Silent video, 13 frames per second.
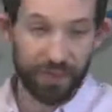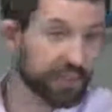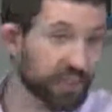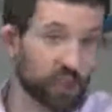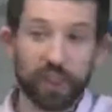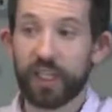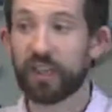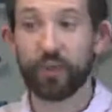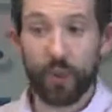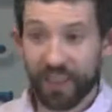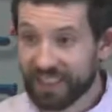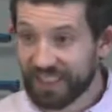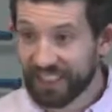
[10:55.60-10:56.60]
This is just like the
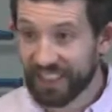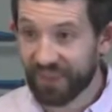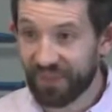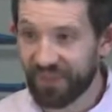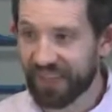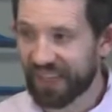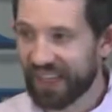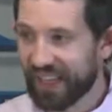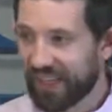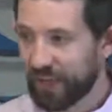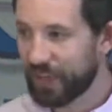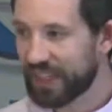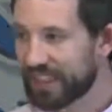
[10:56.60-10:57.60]
Red Sea.
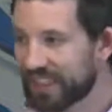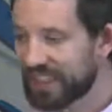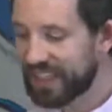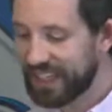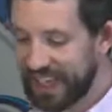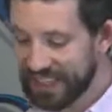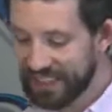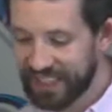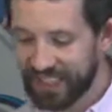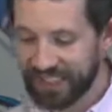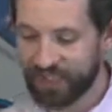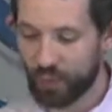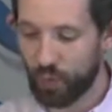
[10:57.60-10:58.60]
The Red Sea in
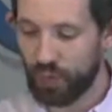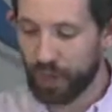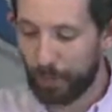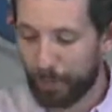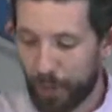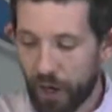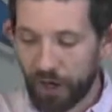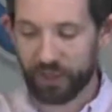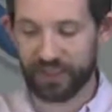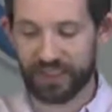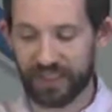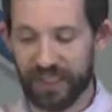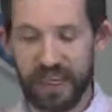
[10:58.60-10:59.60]
Exodus, when it
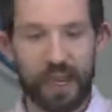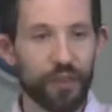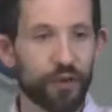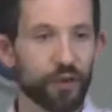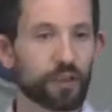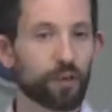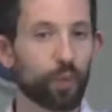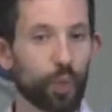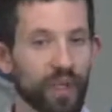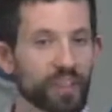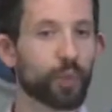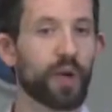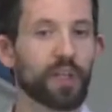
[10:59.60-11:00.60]
parts, there's
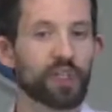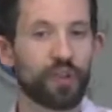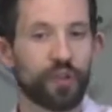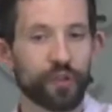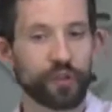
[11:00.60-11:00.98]
resurrection.